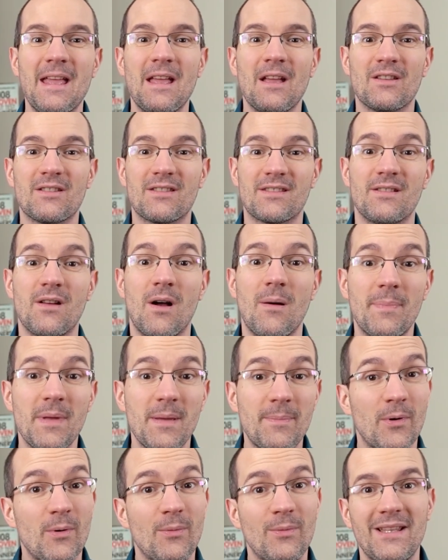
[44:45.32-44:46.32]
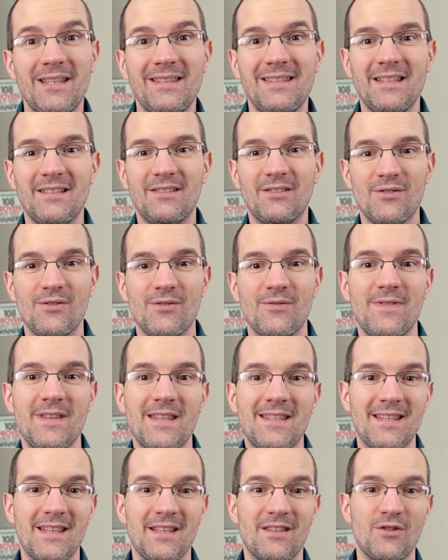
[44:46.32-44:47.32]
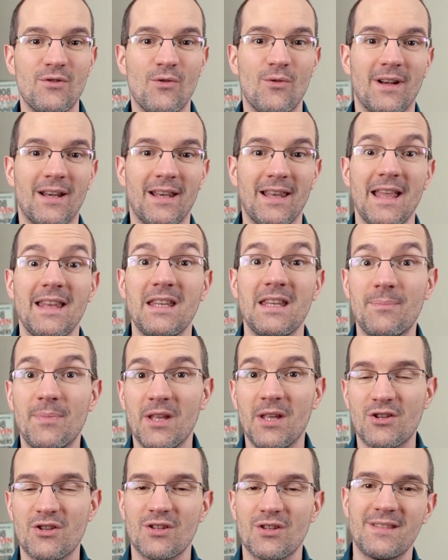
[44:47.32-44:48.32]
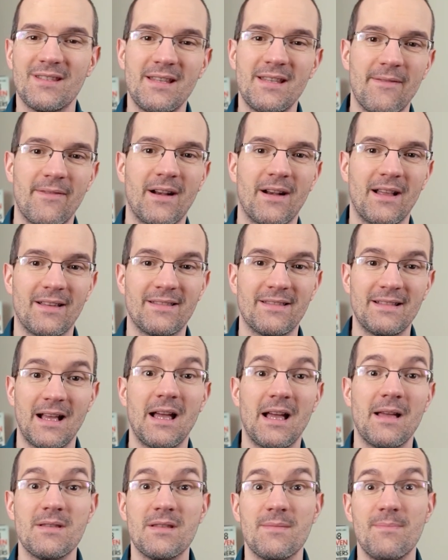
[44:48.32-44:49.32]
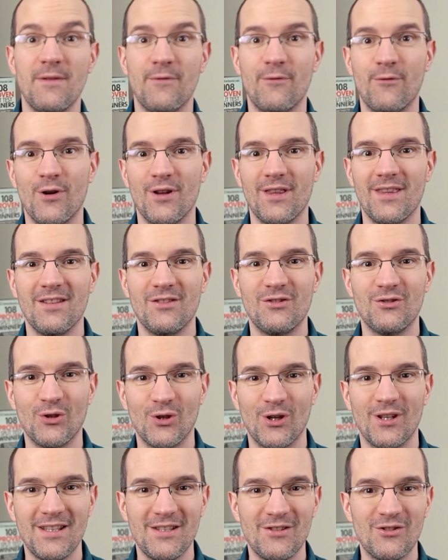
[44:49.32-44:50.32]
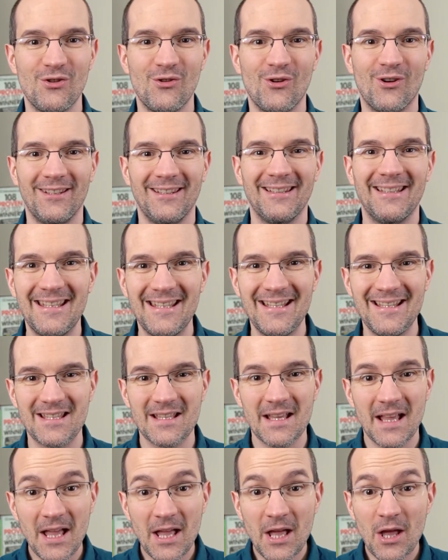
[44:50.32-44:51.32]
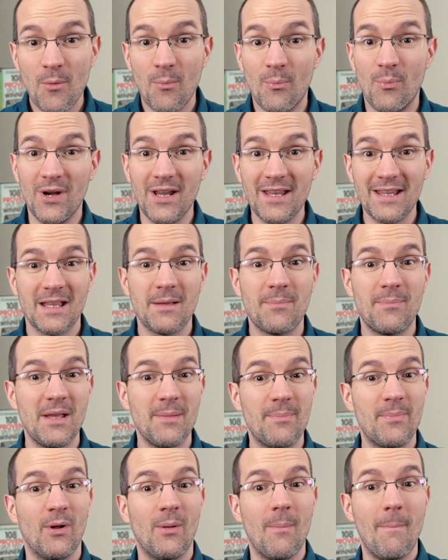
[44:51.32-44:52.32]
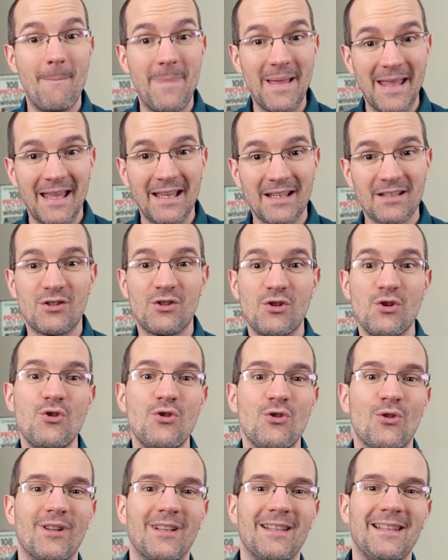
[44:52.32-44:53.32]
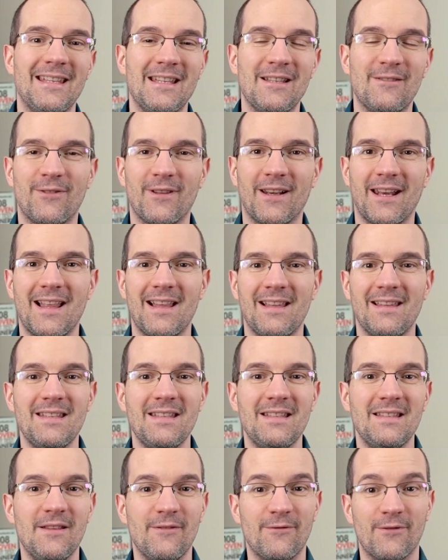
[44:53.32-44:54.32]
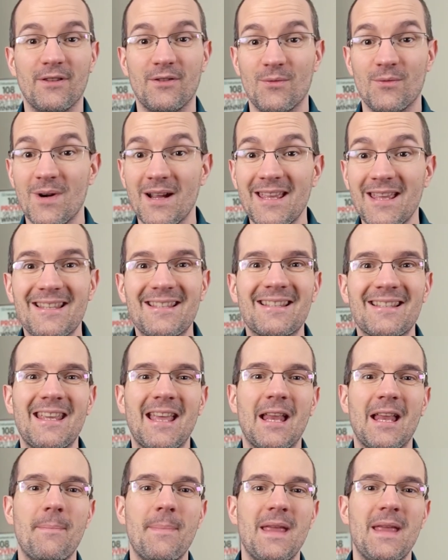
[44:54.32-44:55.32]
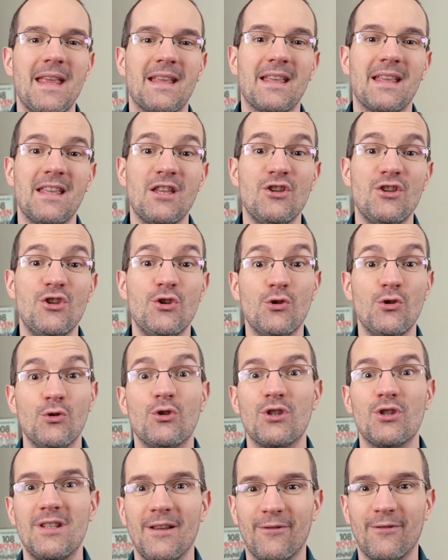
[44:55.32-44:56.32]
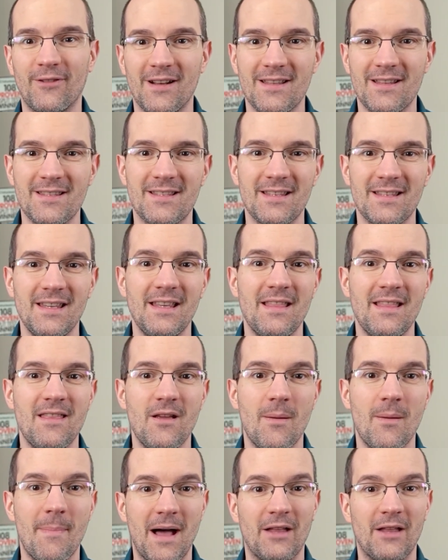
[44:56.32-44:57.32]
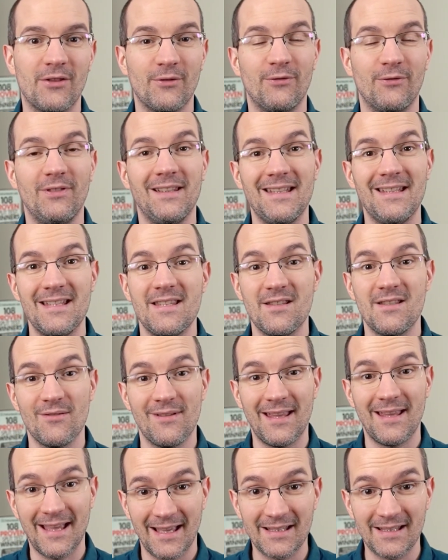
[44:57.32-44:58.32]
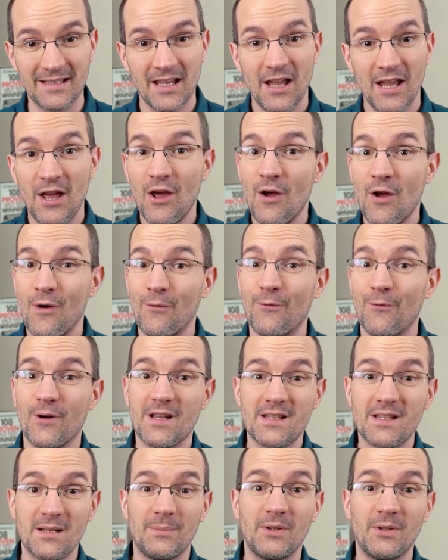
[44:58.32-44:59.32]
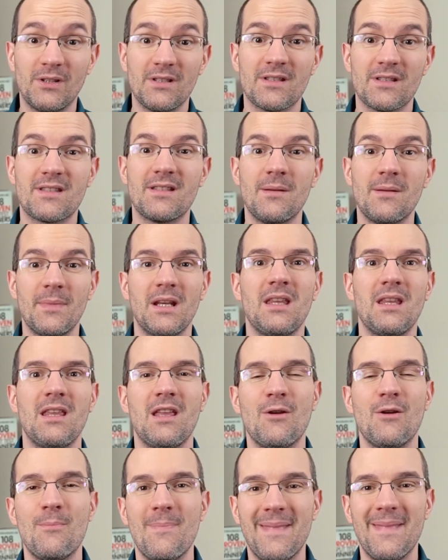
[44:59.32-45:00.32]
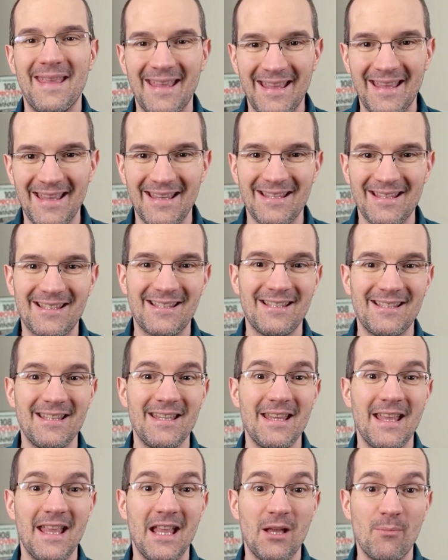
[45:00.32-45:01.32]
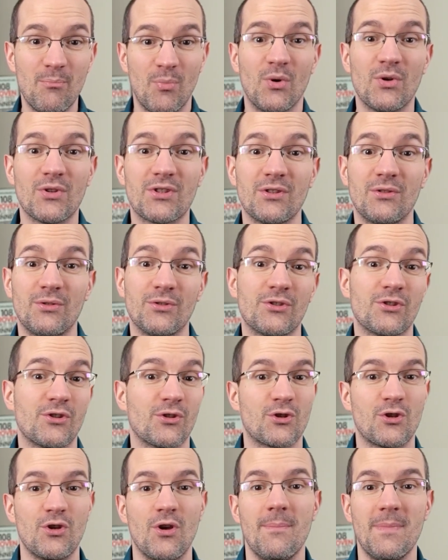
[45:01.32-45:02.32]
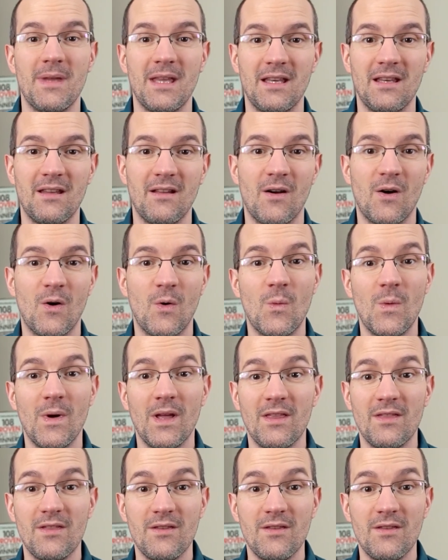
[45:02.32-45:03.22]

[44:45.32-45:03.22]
Some people will need to visit your landing page several times before they turn into your leads. Bringing people back to your lead funnel in different ways can make a huge difference in the amount of leads you get. For example, somebody you may see a post on social media with